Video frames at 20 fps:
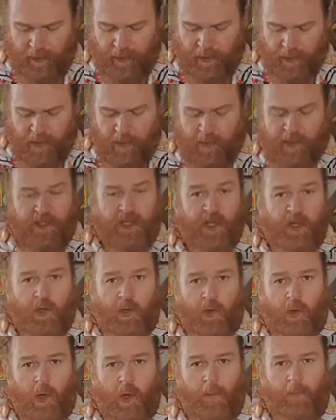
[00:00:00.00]
Number
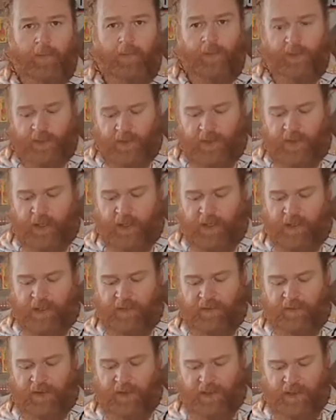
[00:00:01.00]
2, slightly
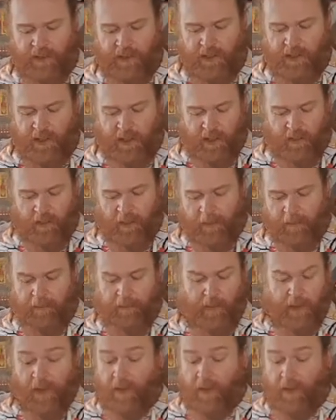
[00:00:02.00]
different to the other one,